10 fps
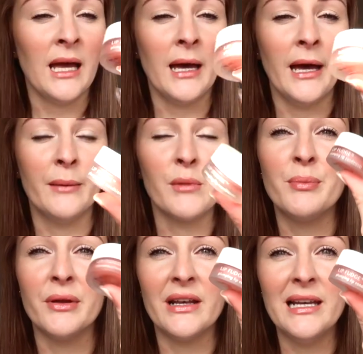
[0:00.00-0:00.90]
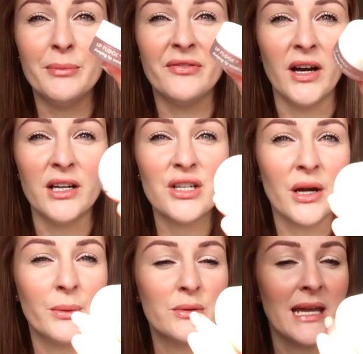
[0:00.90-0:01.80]
But the lip fudge
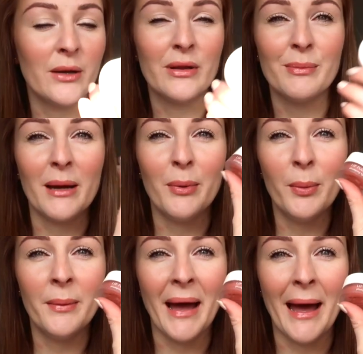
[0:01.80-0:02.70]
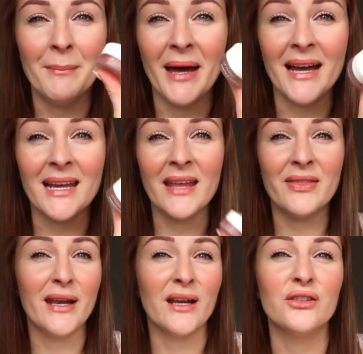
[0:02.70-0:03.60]
I will take with me, I'll pop in my handbag,
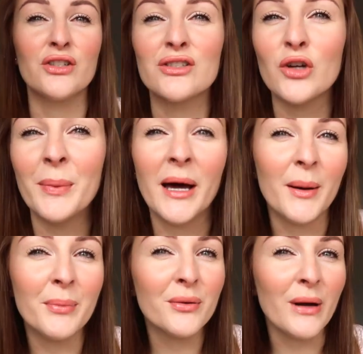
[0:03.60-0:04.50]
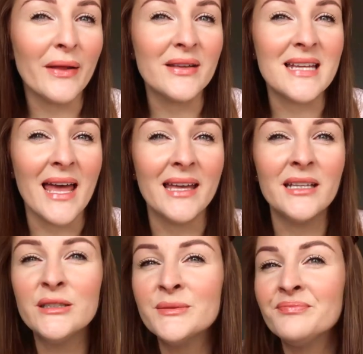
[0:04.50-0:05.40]
and then I'll just top it up throughout the
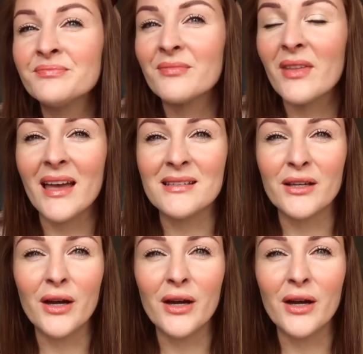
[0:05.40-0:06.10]
day as I